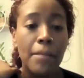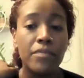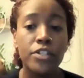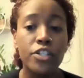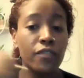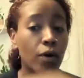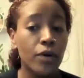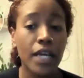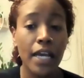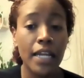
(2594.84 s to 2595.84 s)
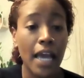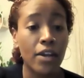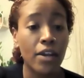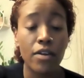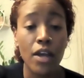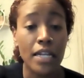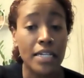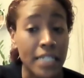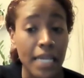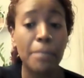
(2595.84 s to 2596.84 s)
devoted and
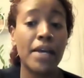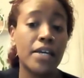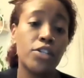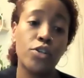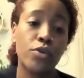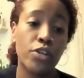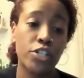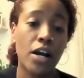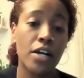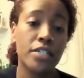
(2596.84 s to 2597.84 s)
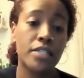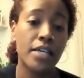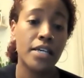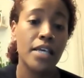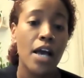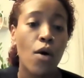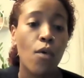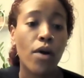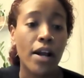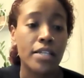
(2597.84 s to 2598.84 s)
deep into Krishna consciousness,
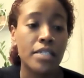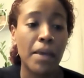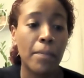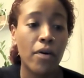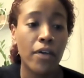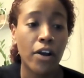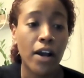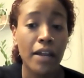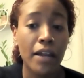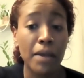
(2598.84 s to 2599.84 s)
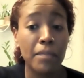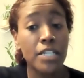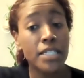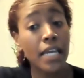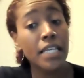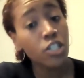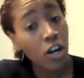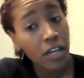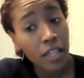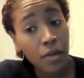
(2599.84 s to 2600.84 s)
whereas the people that are kind of maybe just getting
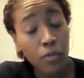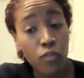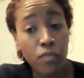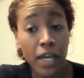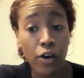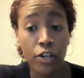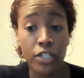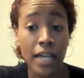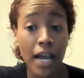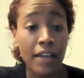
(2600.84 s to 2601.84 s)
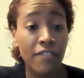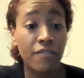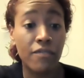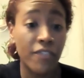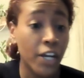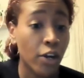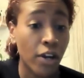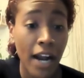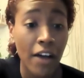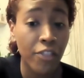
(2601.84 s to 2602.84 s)
started in their movement or just kind of
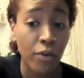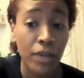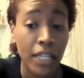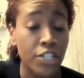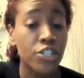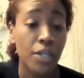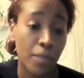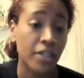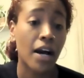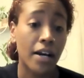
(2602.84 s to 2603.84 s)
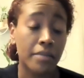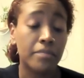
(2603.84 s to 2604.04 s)
figuring out their relationship with God.